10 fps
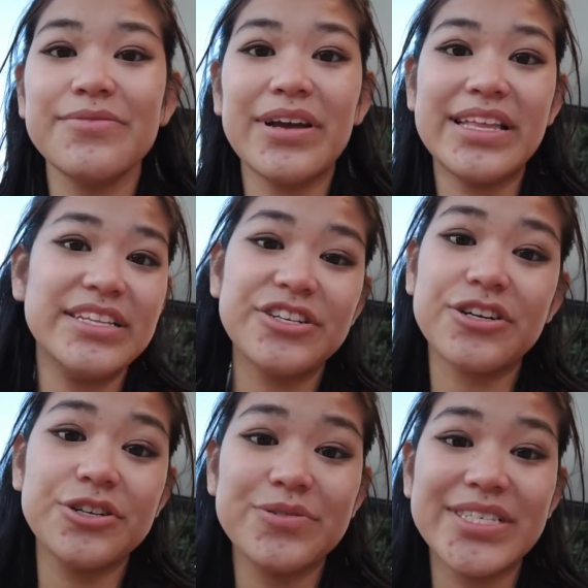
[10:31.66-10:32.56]
in
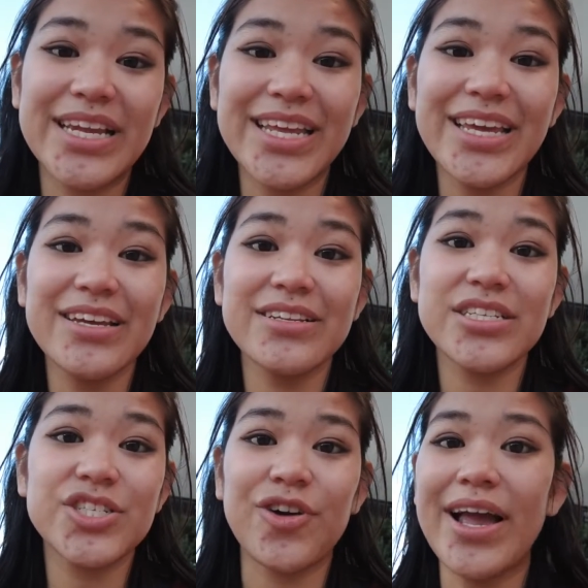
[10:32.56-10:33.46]
your new city,
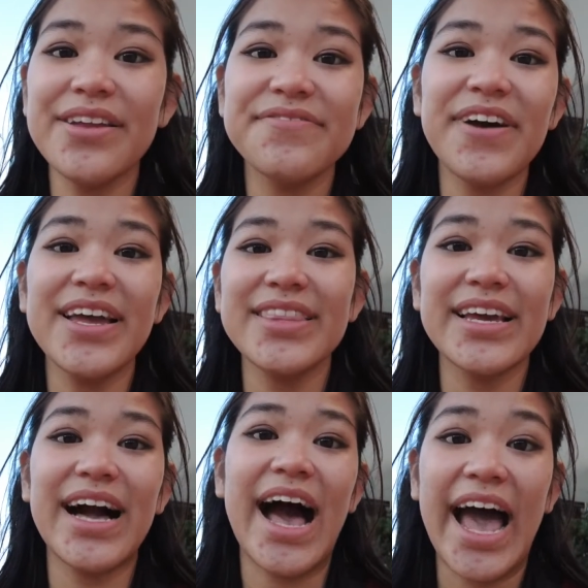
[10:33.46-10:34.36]
try and find
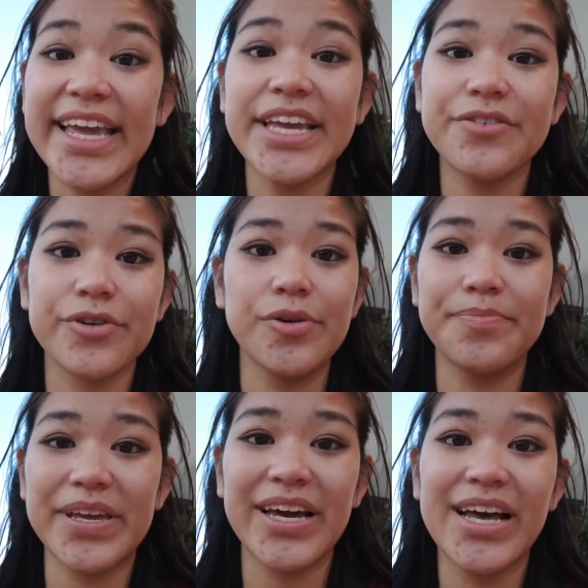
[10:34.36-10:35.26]
like a hiking group
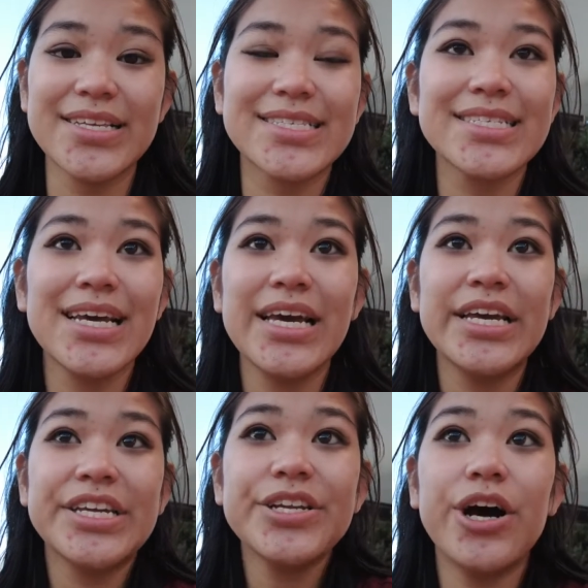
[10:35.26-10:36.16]
because,
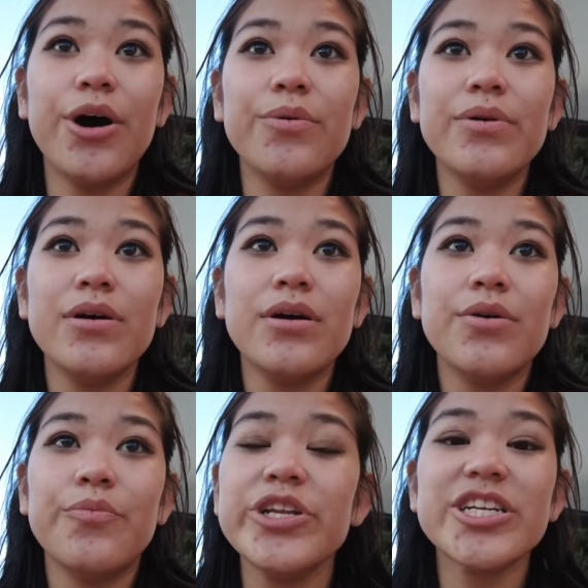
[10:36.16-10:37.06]
you know,
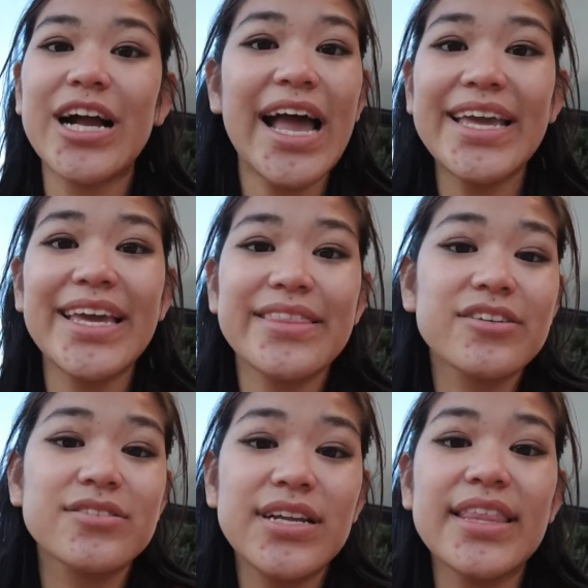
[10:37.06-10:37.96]
when you're hiking,
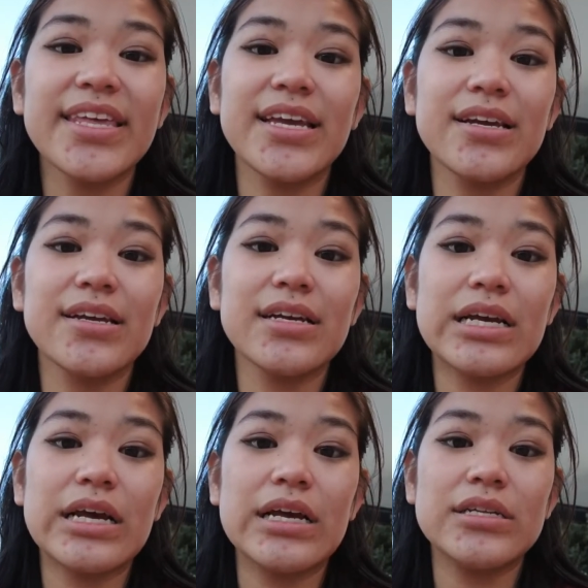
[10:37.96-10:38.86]
there's nothing
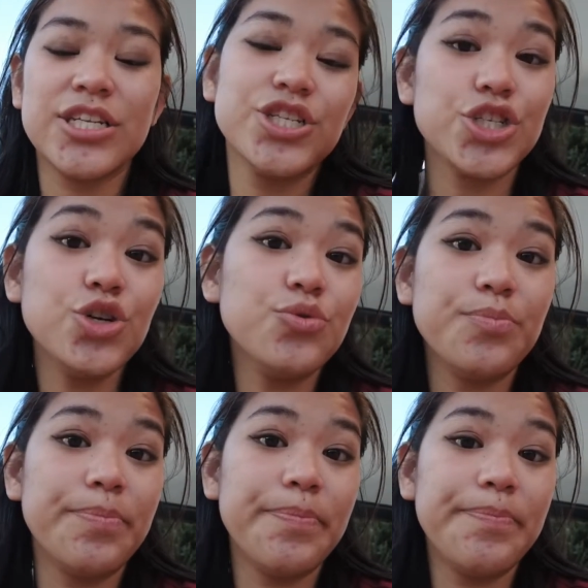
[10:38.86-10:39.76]
to do
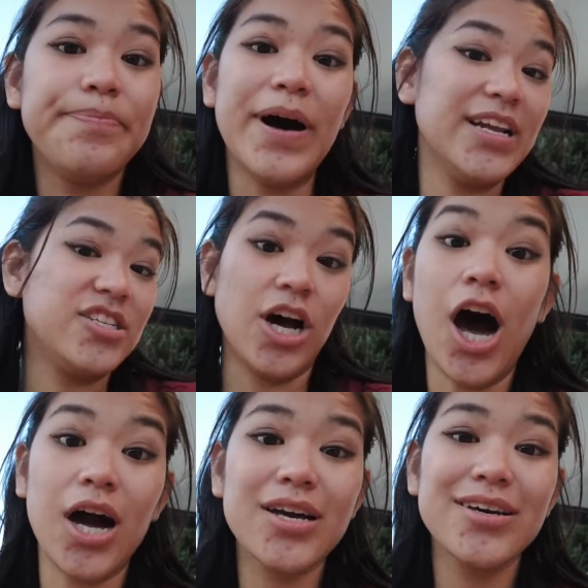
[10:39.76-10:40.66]
but
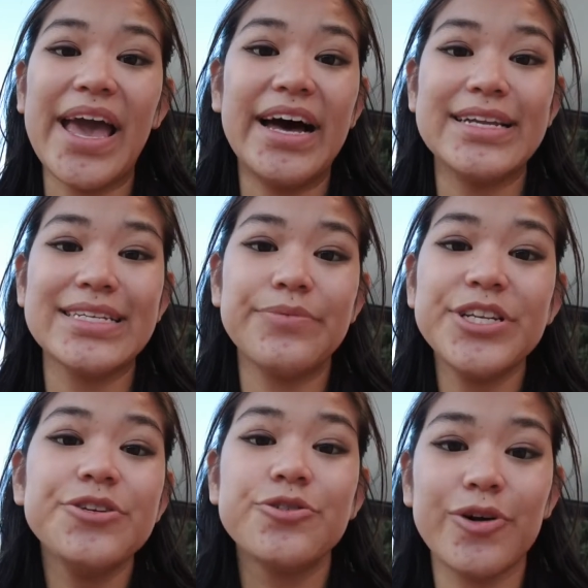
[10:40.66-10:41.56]
talk. And
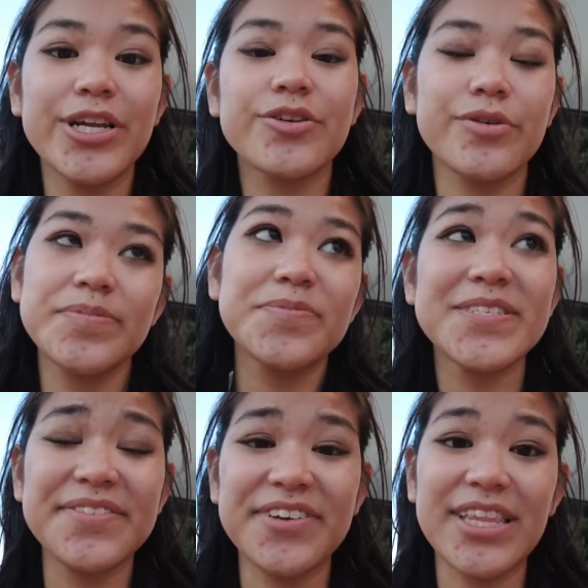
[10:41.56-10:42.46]
when you join a group
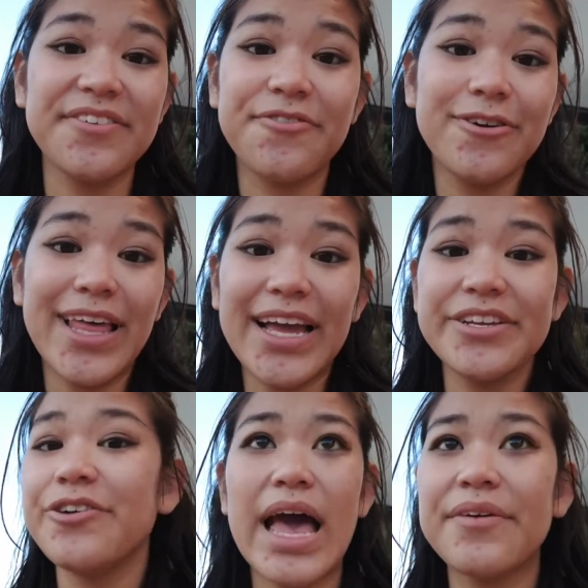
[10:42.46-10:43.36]
specifically for that,
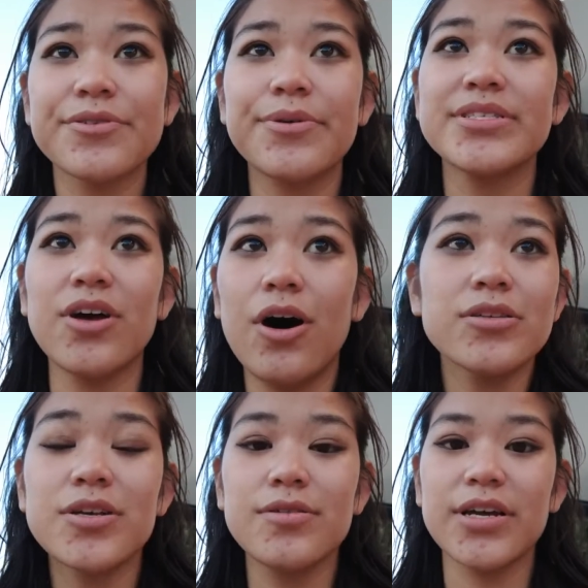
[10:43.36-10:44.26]
you know, everyone's
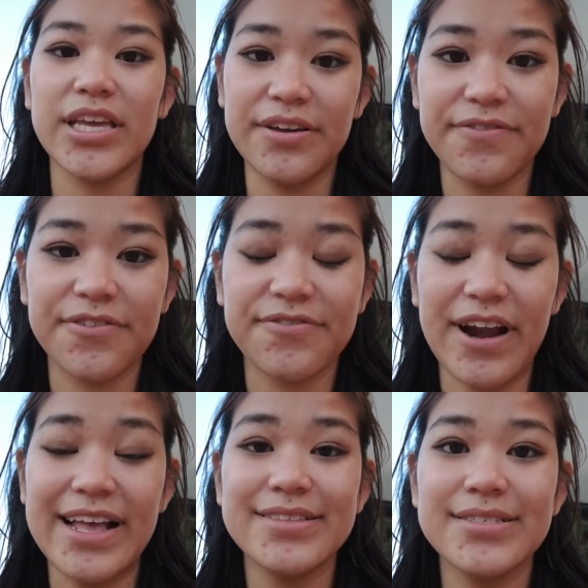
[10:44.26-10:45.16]
also looking for
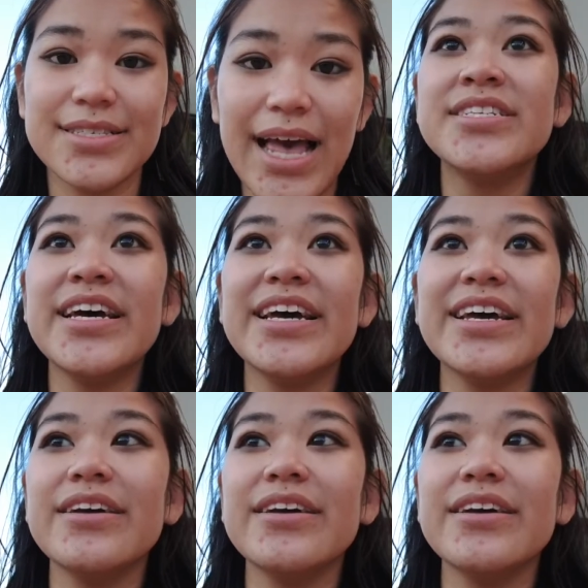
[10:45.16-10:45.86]
friends. To,